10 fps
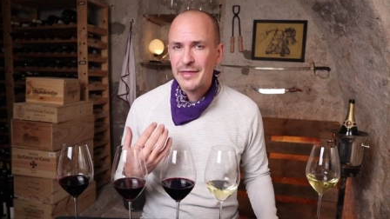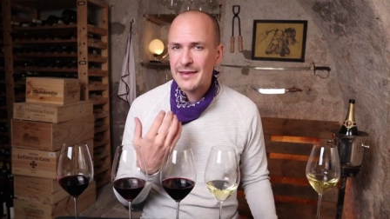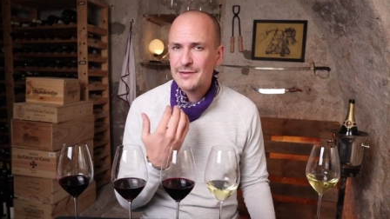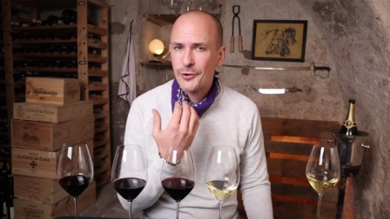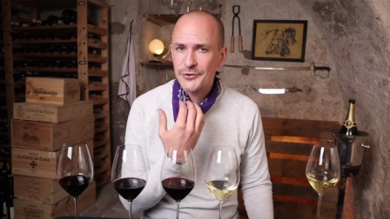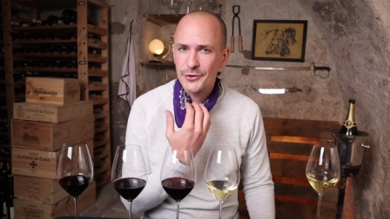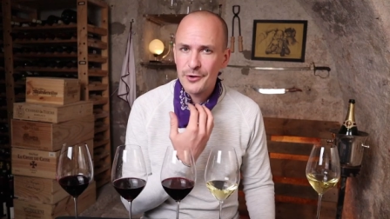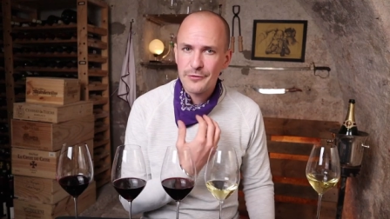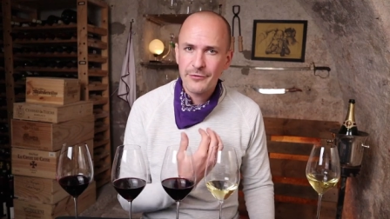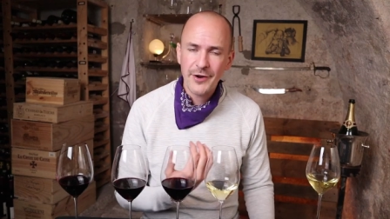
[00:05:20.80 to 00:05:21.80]
but there's also
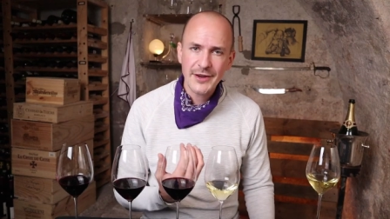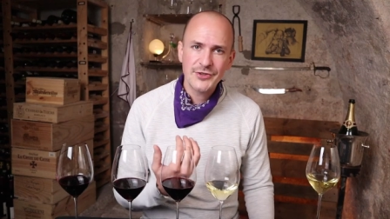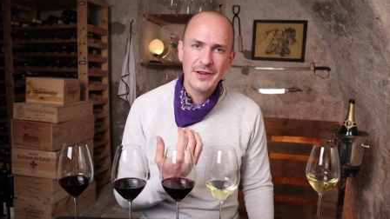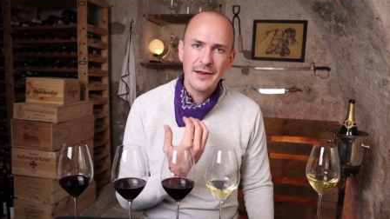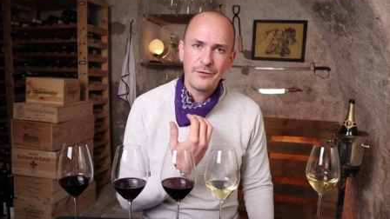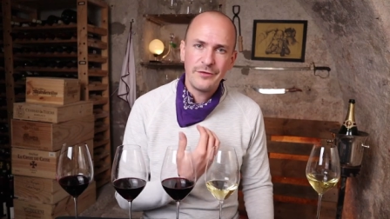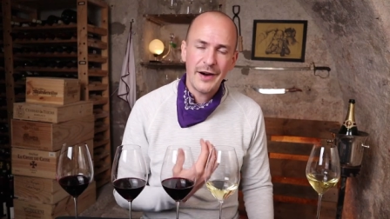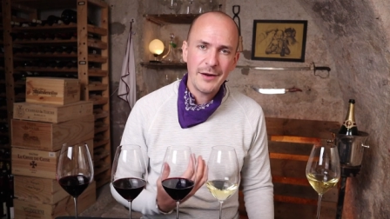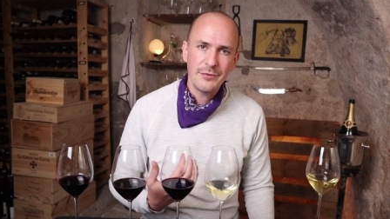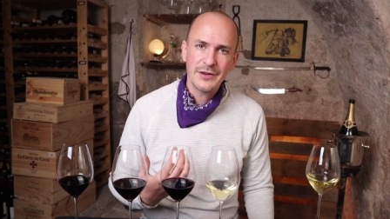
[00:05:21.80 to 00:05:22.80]
a fresh,
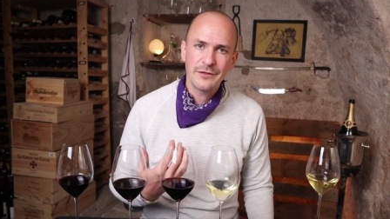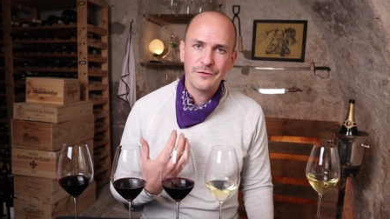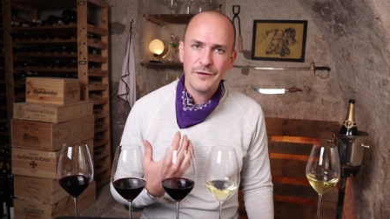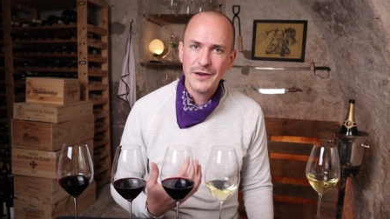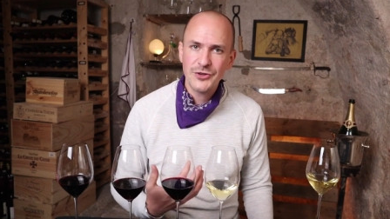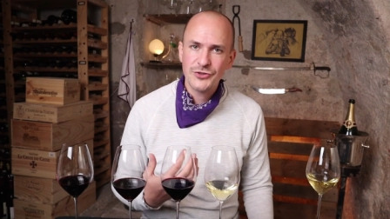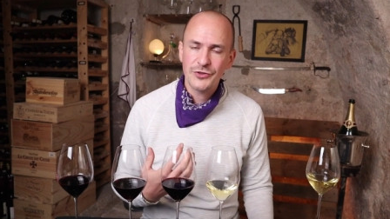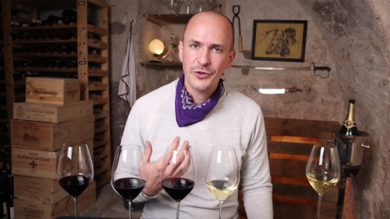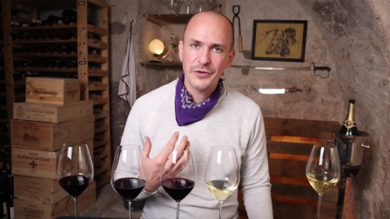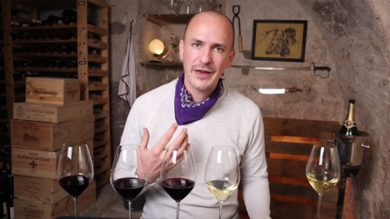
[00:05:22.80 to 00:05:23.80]
vibrant finish,
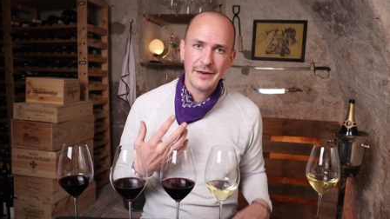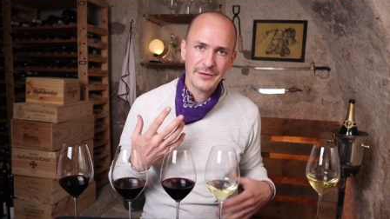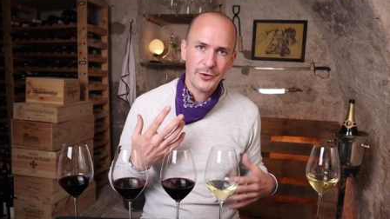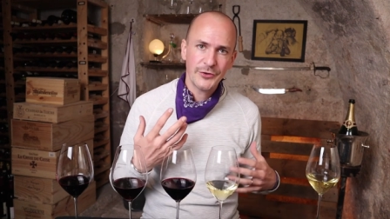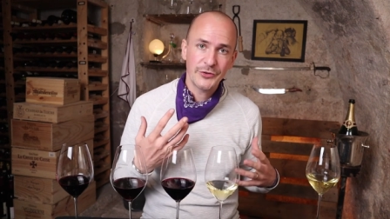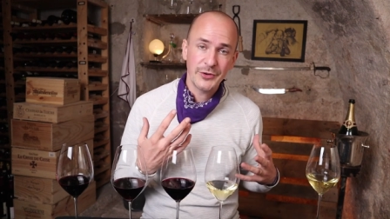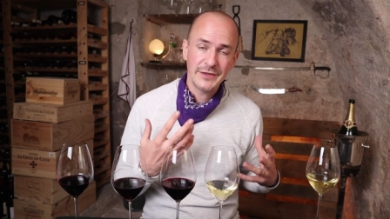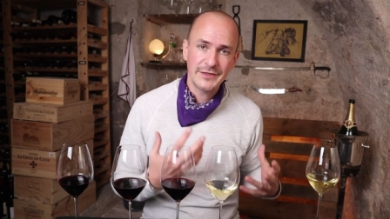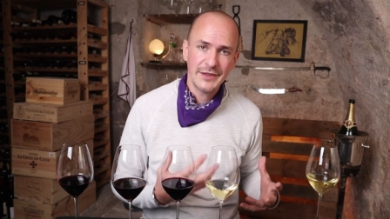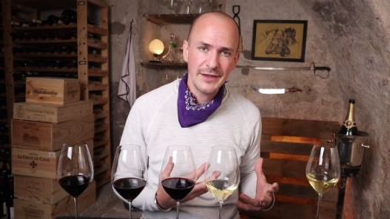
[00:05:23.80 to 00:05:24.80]
so there's also
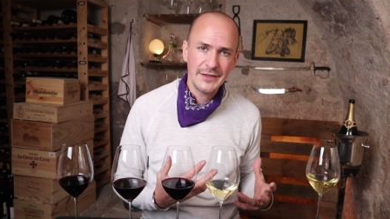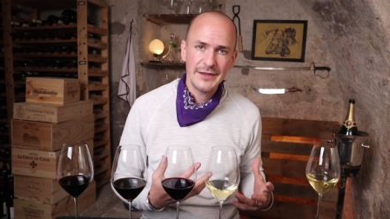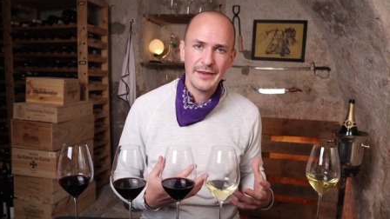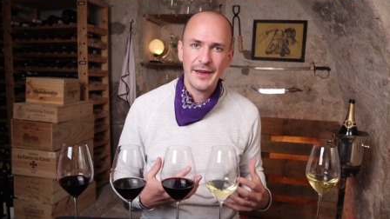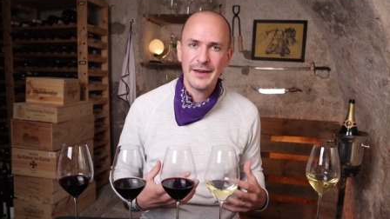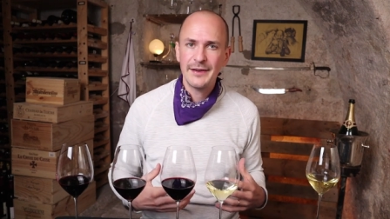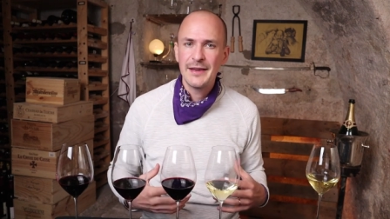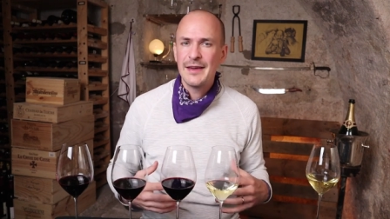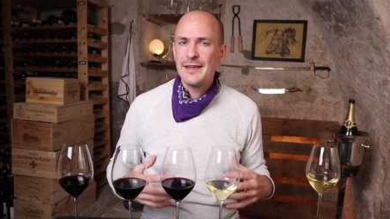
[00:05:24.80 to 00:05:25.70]
acidity there.